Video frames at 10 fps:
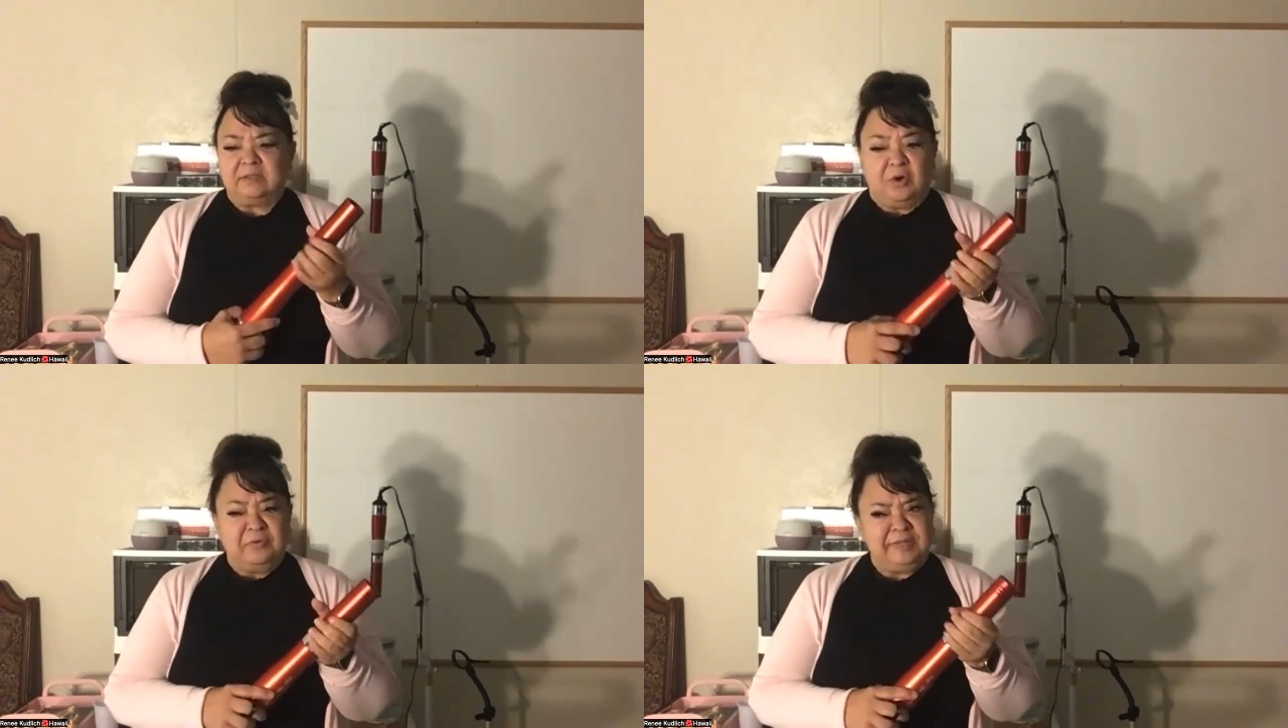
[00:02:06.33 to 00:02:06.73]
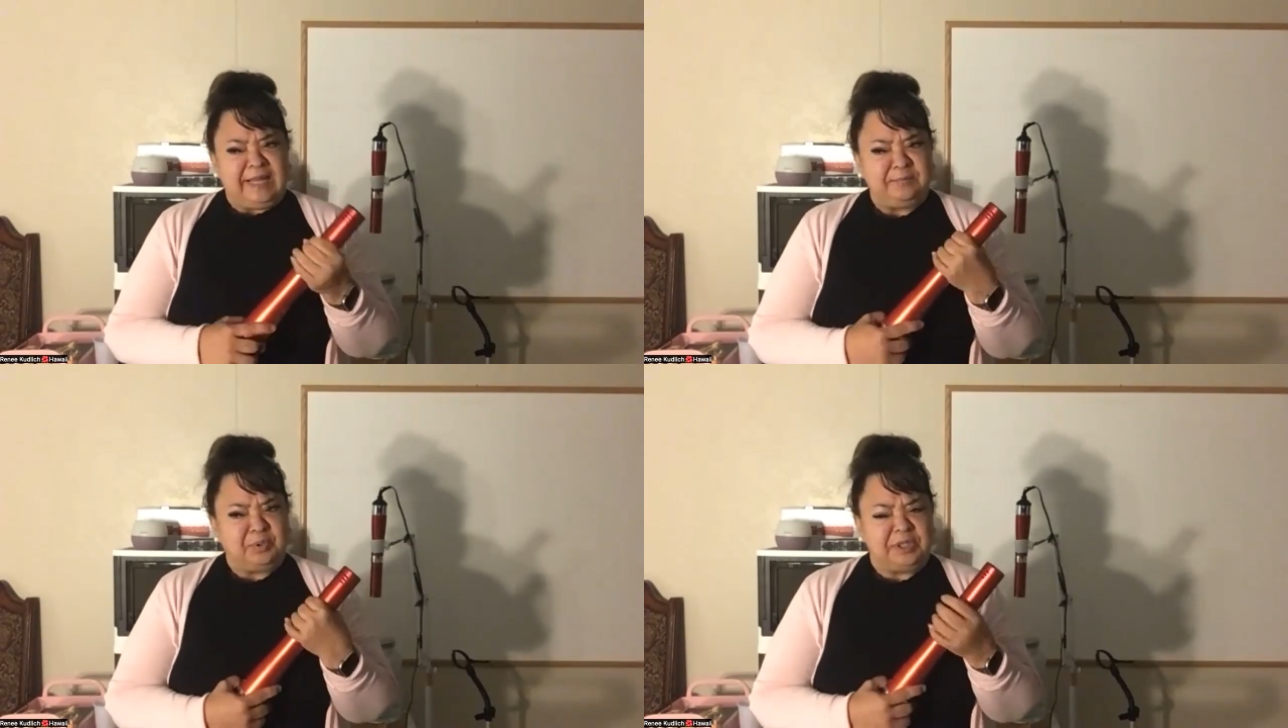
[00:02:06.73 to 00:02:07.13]
hopefully
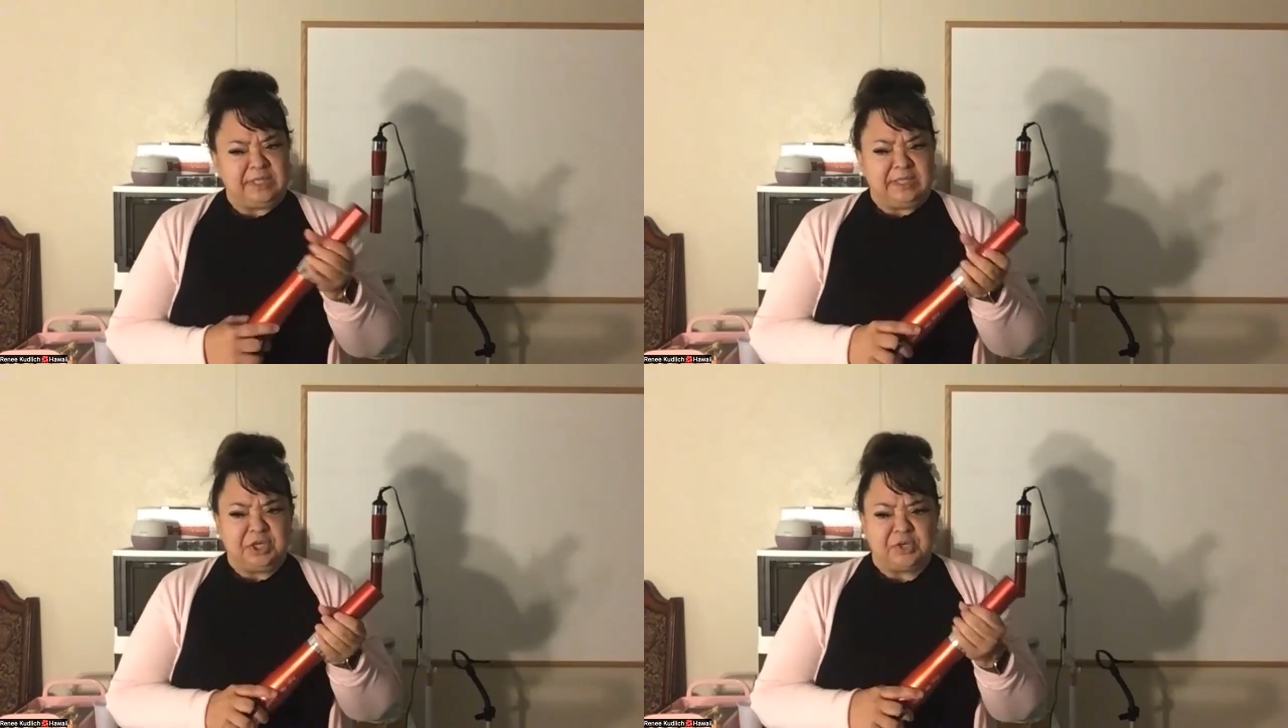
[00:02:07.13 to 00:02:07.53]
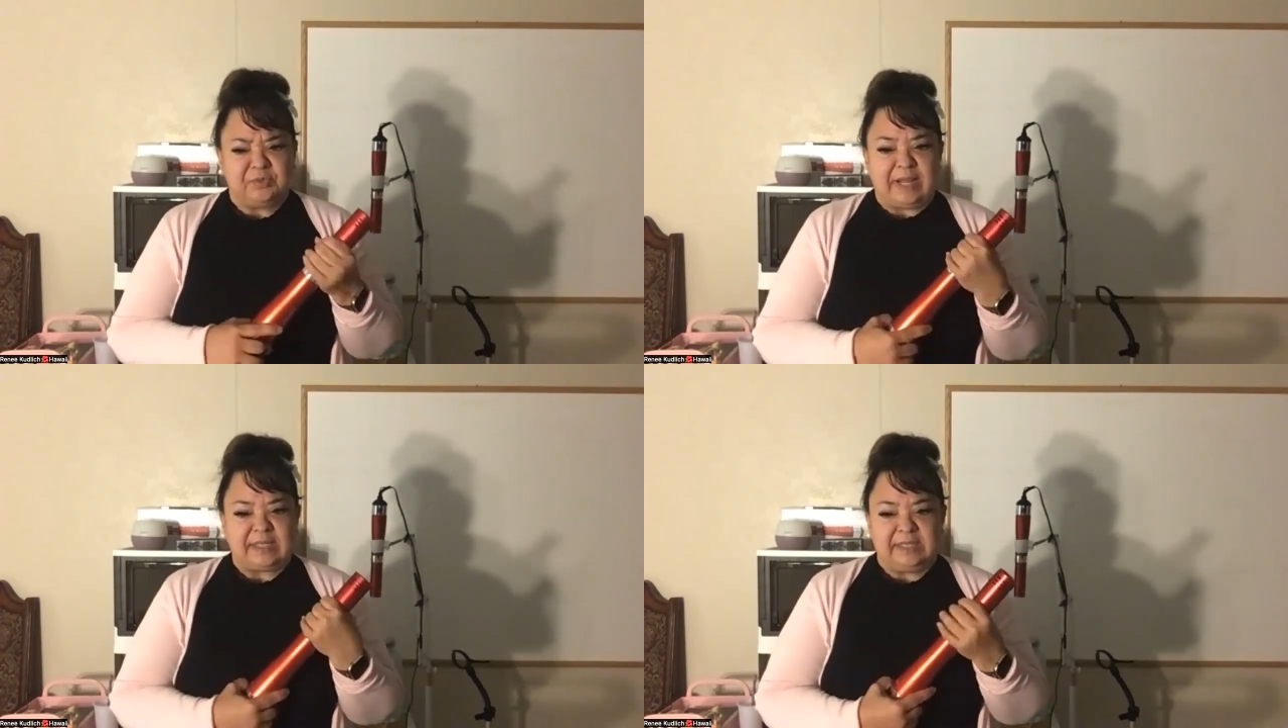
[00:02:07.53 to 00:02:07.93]
I put it in
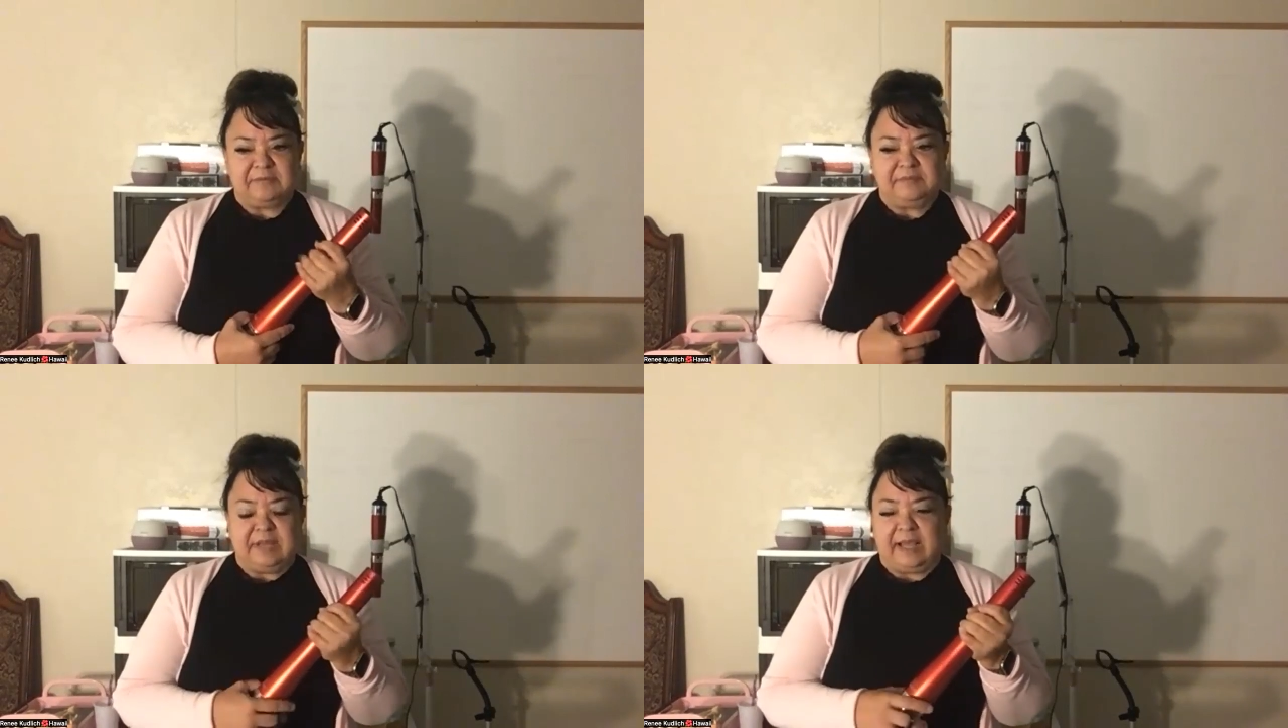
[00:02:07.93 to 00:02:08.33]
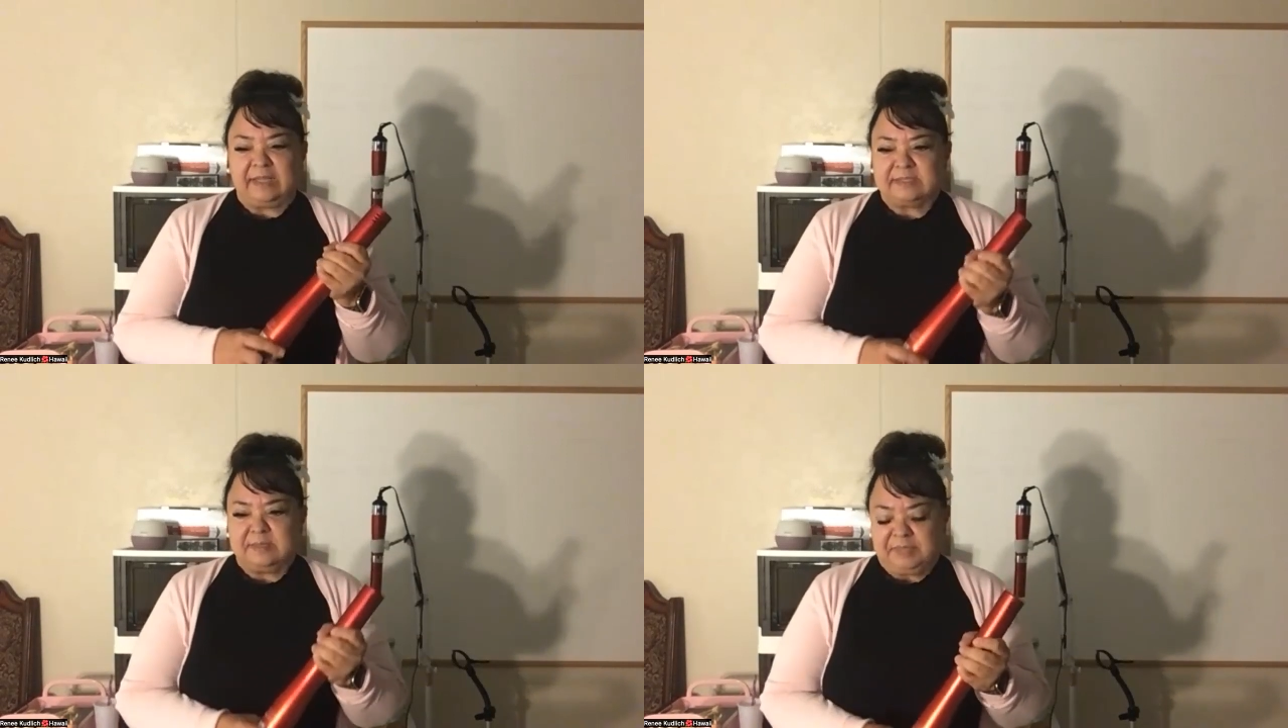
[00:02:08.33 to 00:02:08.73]
correctly. If not,
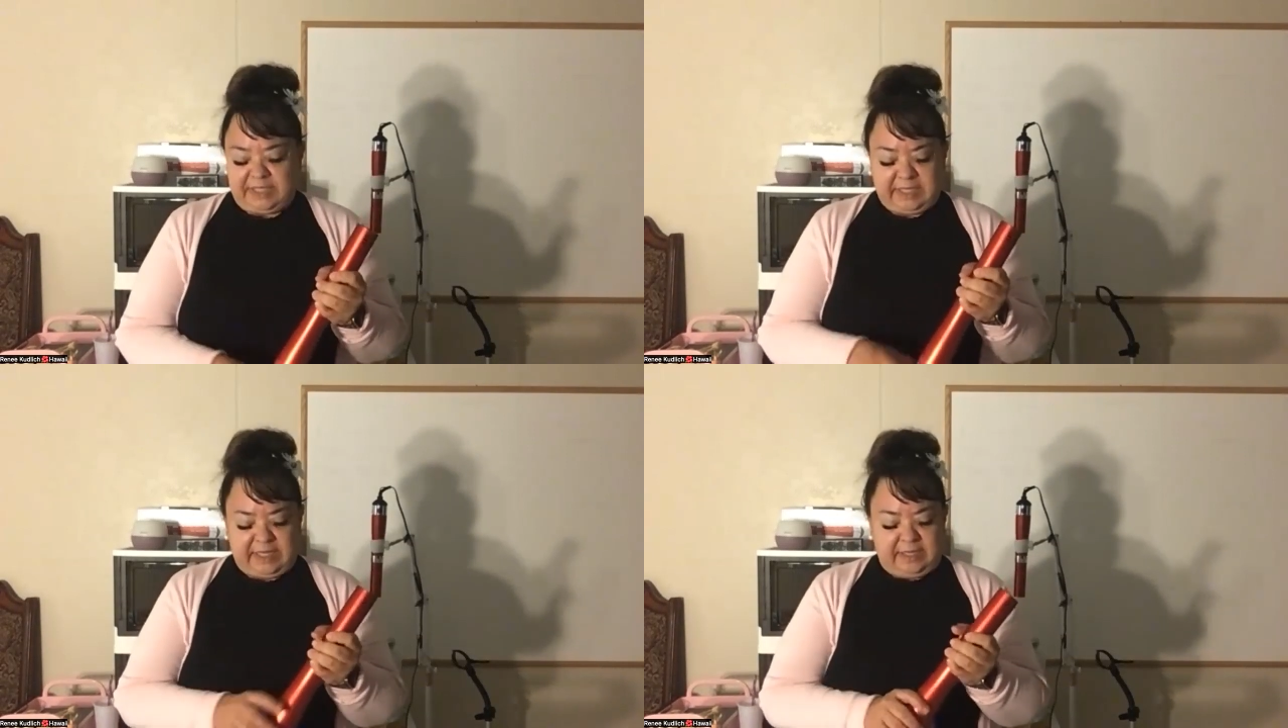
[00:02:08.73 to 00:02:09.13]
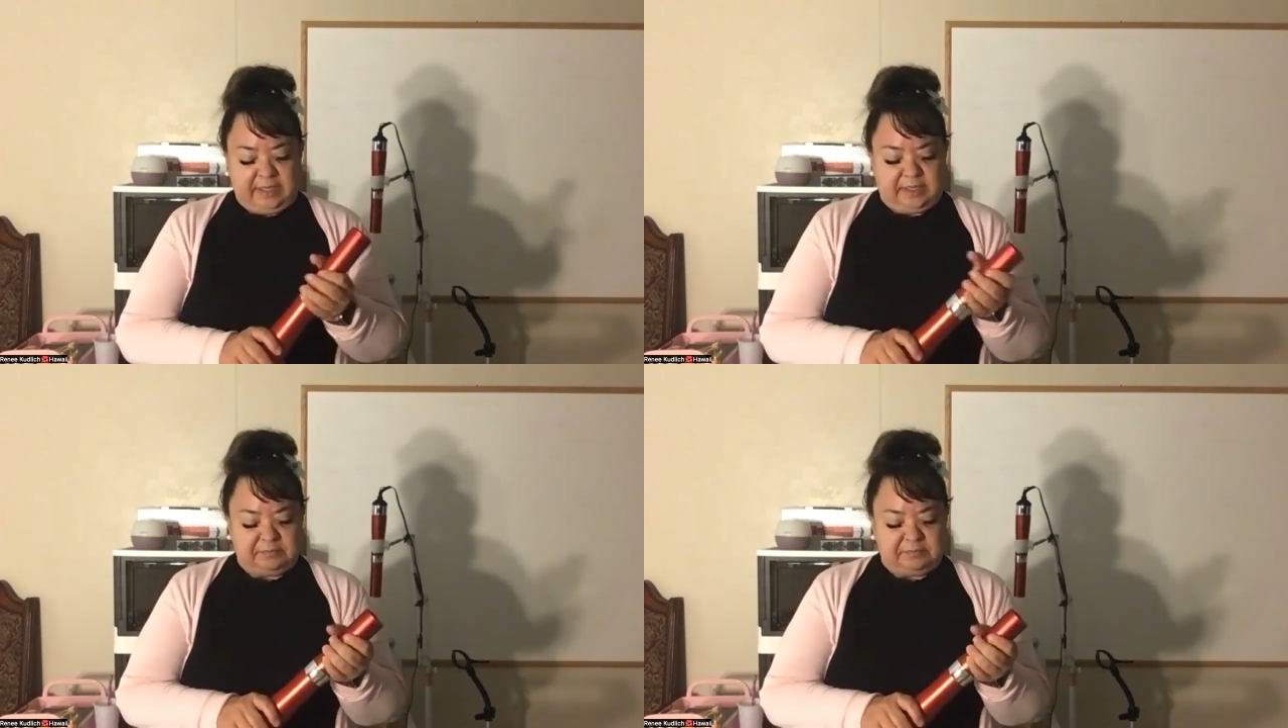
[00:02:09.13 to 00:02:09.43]
somebody can